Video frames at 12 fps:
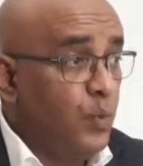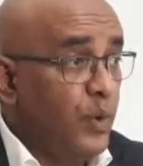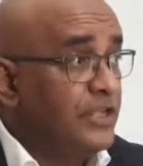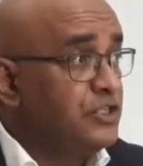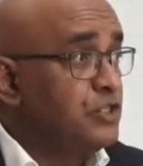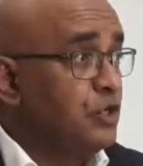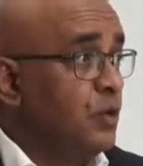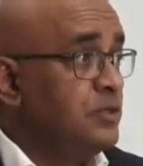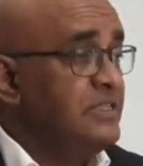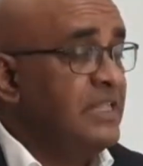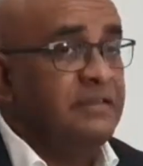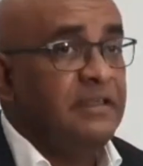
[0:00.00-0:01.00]
which
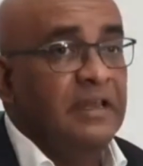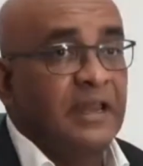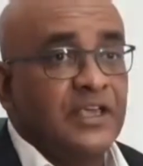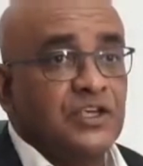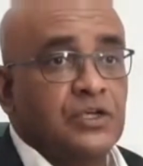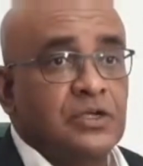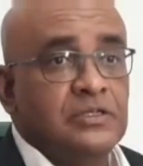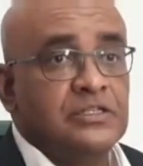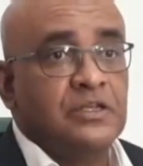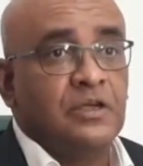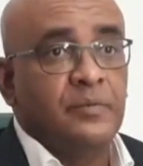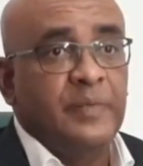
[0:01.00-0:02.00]
shows that
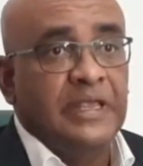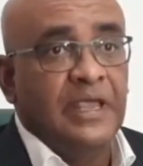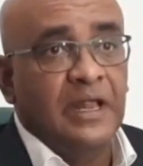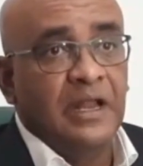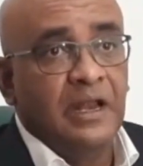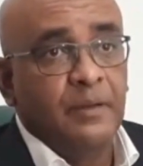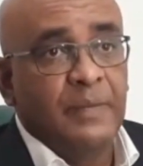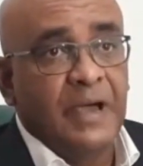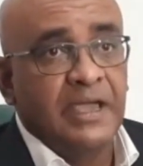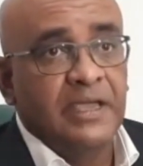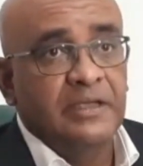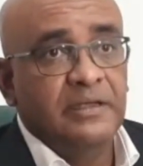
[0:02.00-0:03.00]
elections could be held
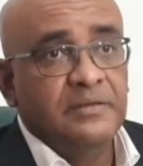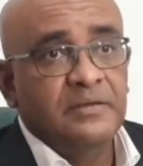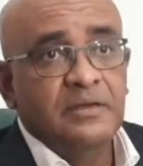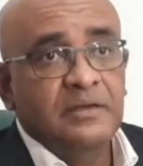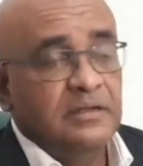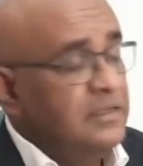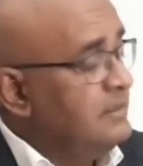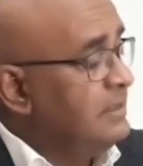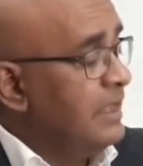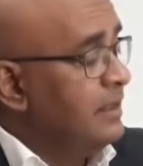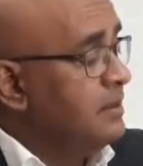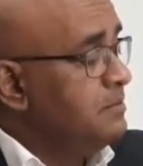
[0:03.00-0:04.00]
by
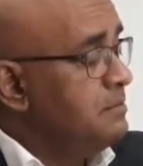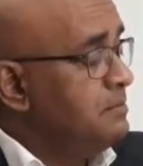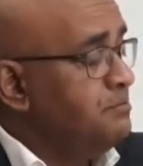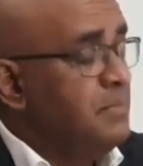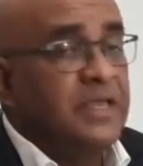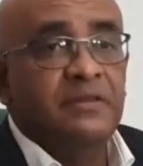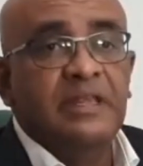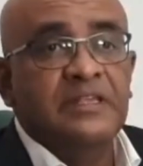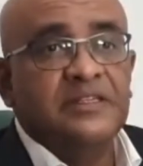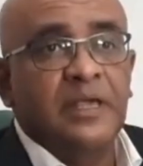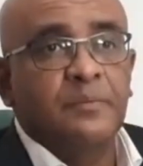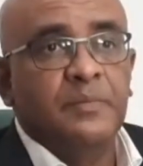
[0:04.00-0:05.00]
the
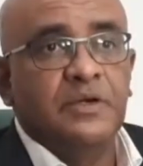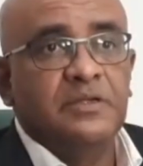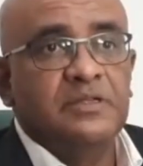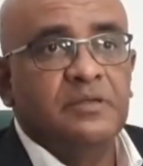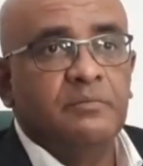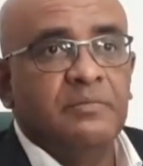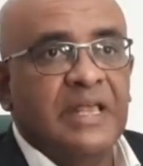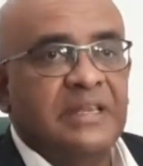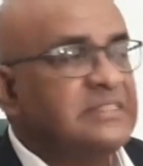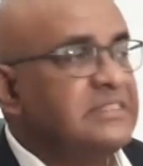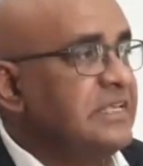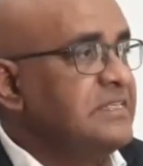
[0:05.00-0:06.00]
mid-December, by
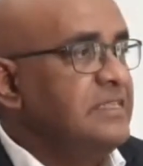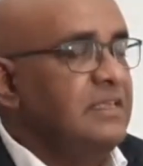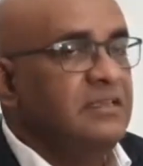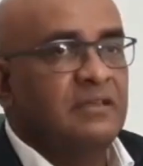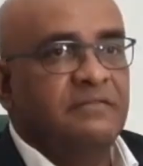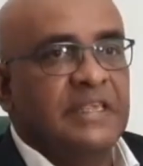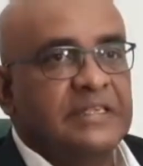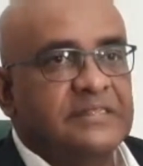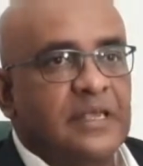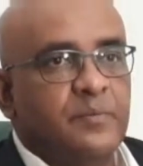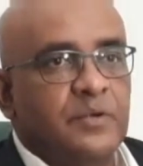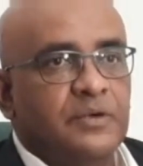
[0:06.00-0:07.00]
the 16th of
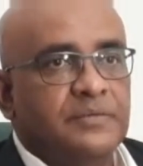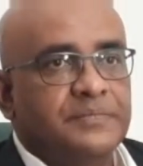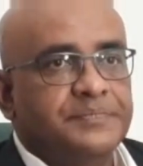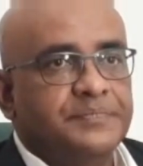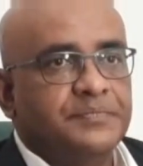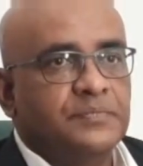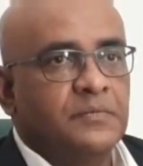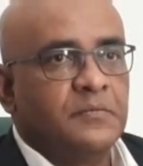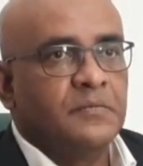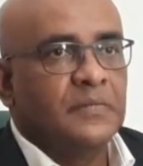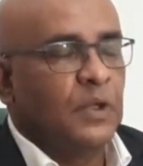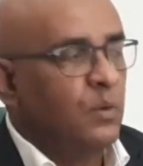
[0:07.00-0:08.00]
December
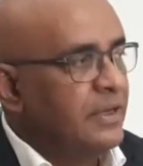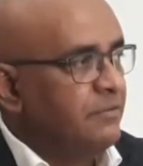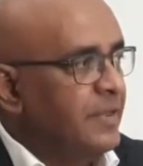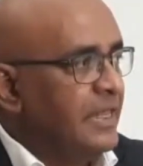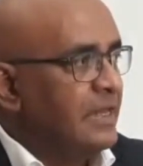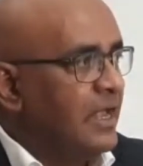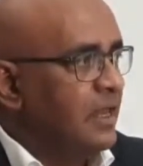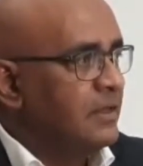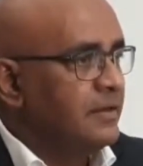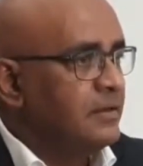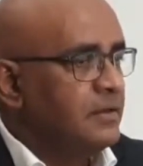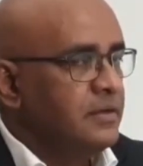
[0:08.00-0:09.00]
would have been held.